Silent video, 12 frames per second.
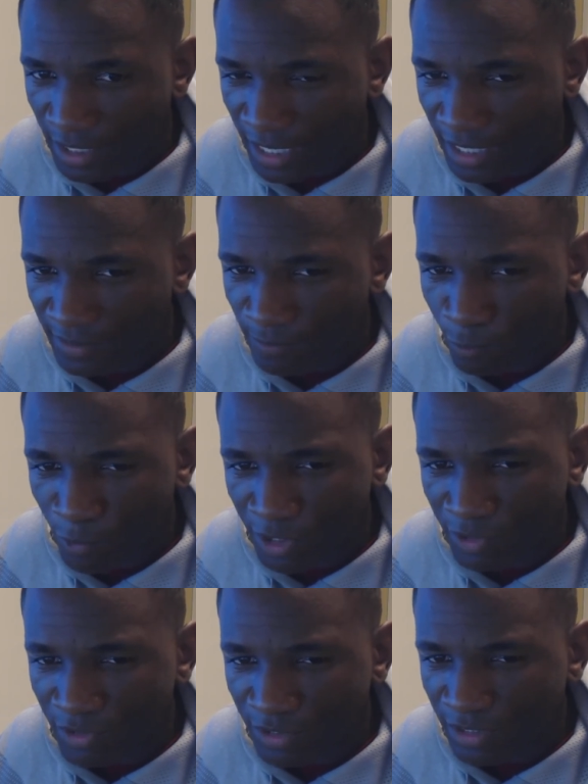And
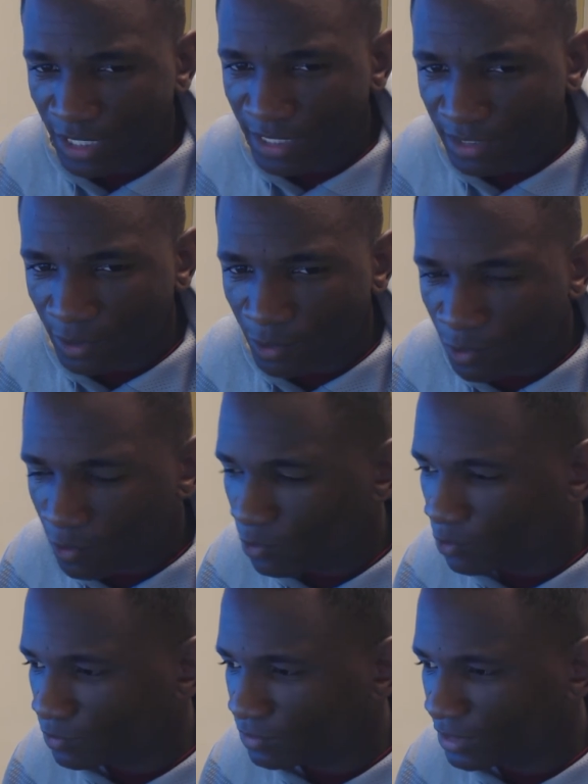went on like a
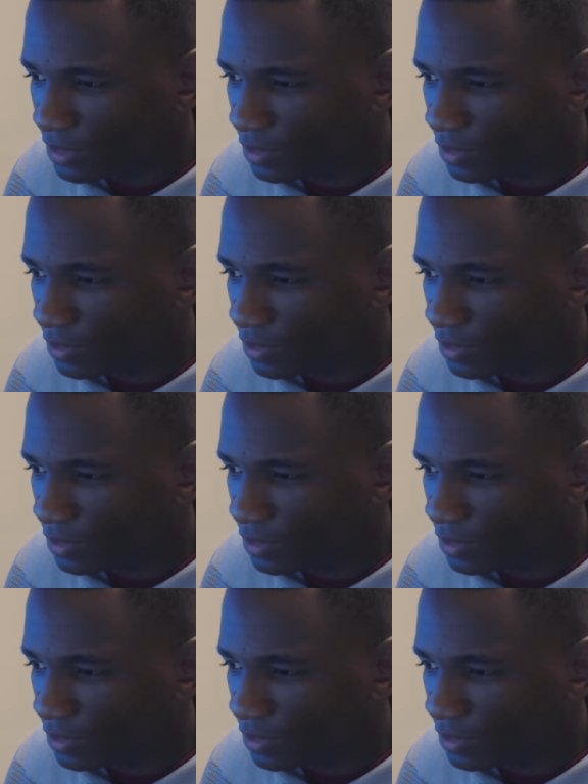whole,